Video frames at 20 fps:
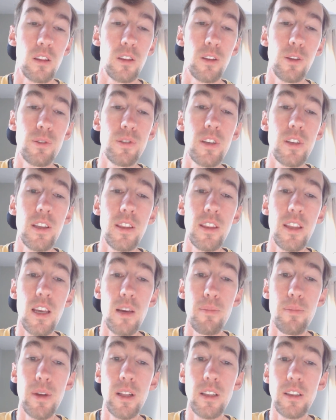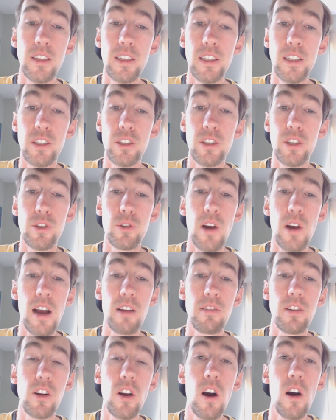Losing the ability to
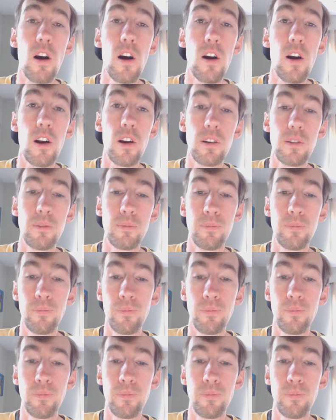drive a car,